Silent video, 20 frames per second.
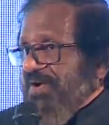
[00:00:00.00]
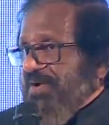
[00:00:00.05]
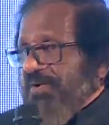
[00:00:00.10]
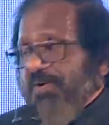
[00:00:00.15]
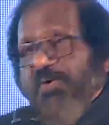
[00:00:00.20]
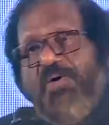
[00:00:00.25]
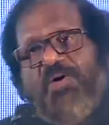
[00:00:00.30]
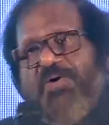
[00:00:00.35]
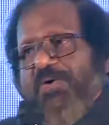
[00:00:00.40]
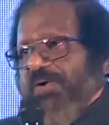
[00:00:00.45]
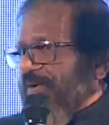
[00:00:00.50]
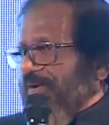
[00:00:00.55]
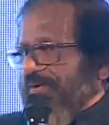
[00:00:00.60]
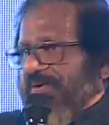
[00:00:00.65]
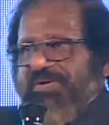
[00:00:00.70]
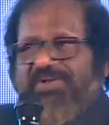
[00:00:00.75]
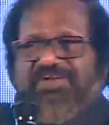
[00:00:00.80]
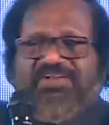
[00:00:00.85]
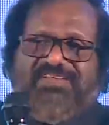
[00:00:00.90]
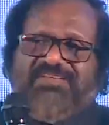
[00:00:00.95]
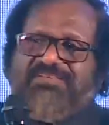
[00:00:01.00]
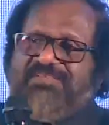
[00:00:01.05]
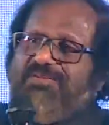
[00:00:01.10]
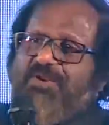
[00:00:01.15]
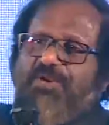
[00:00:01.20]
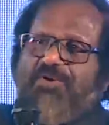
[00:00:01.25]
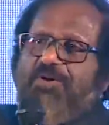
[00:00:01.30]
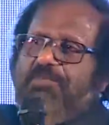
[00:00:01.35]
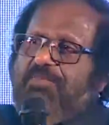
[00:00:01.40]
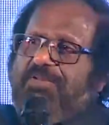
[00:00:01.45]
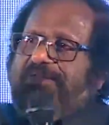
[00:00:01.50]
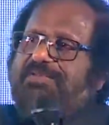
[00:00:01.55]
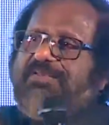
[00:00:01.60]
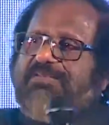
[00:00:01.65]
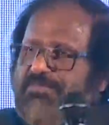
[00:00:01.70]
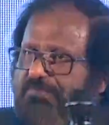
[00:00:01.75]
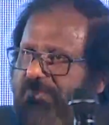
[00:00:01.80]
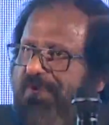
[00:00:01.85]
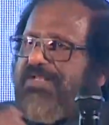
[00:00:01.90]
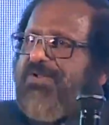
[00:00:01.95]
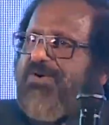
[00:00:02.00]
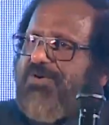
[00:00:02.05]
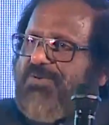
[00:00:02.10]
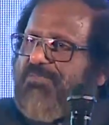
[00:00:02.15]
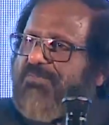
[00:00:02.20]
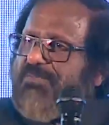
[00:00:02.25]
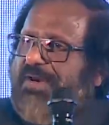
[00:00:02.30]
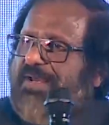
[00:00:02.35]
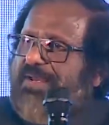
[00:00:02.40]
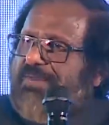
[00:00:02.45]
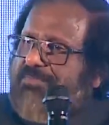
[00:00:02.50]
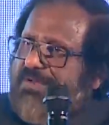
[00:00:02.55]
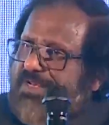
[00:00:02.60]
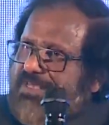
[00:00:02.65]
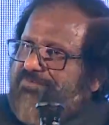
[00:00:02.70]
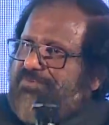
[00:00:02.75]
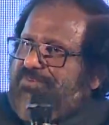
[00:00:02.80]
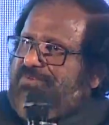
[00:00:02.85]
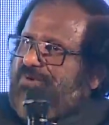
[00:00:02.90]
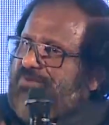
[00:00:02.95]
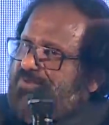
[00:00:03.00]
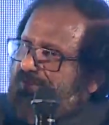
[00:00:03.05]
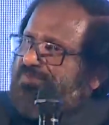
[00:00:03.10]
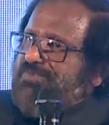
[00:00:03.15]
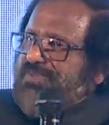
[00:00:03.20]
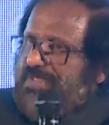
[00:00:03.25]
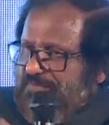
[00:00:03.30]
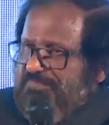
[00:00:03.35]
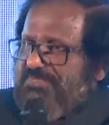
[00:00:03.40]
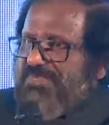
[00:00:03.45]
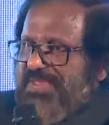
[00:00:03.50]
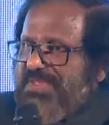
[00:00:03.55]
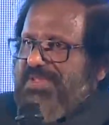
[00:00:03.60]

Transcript: No. It is not. It is my belief is also same.